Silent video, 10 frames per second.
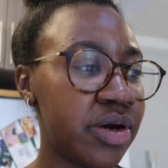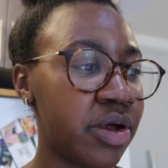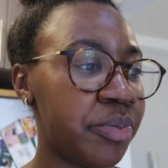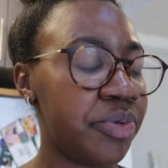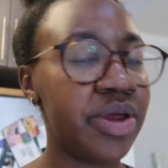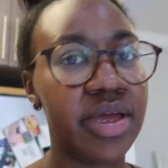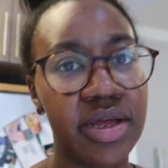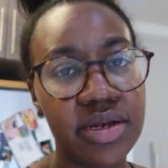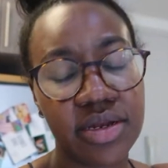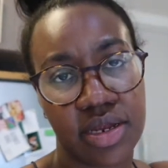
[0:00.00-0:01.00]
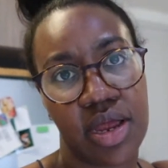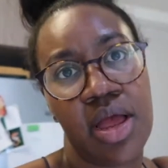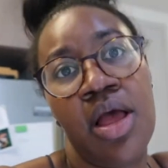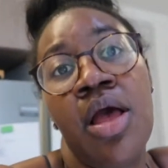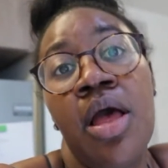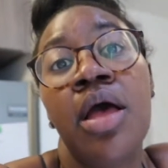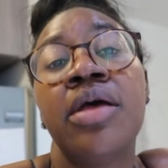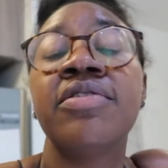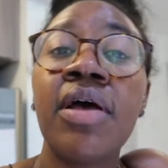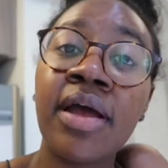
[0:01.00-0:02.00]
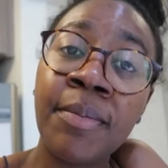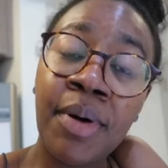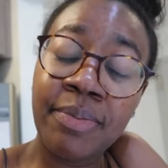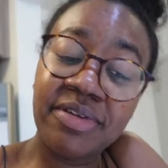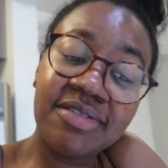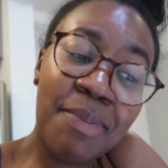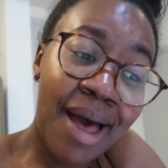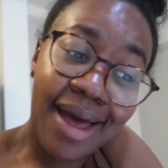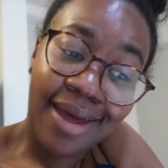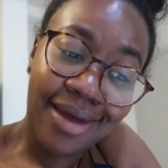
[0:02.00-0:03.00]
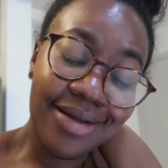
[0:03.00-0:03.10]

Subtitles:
it on preheat, so I can pop this pie